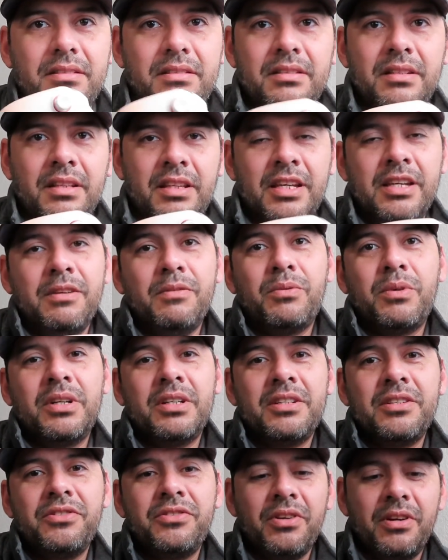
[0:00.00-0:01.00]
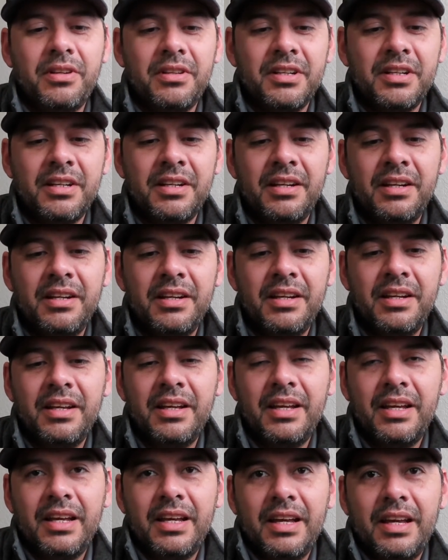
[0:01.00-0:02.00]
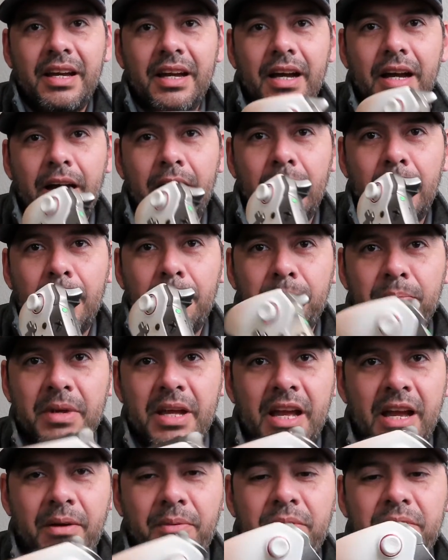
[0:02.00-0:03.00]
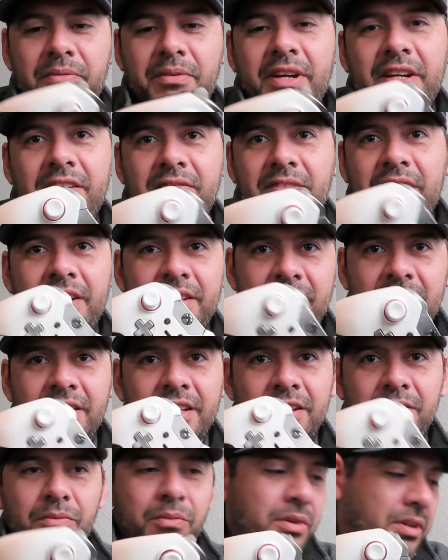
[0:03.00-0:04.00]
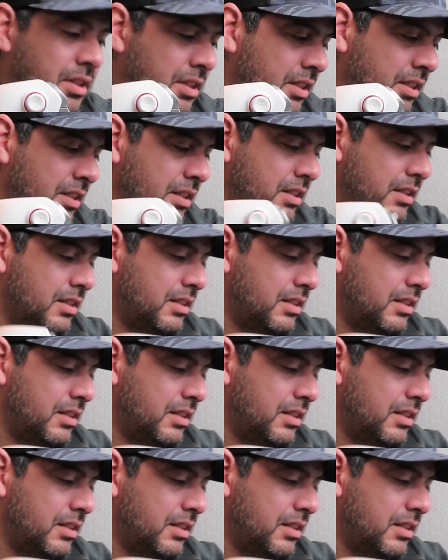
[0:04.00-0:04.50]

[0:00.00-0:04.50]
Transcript: Elite 1 controller, I would recommend the Elite 1.